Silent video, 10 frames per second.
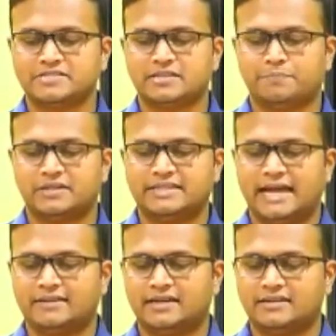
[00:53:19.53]
principle
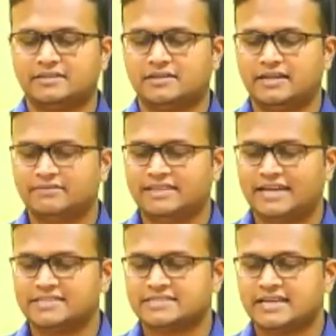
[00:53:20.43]

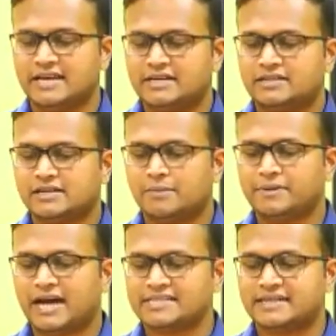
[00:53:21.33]
that is
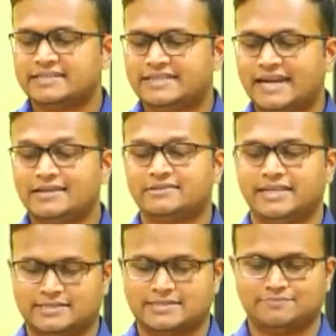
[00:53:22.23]
termed as done
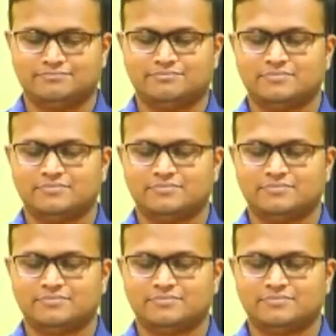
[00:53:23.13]
things.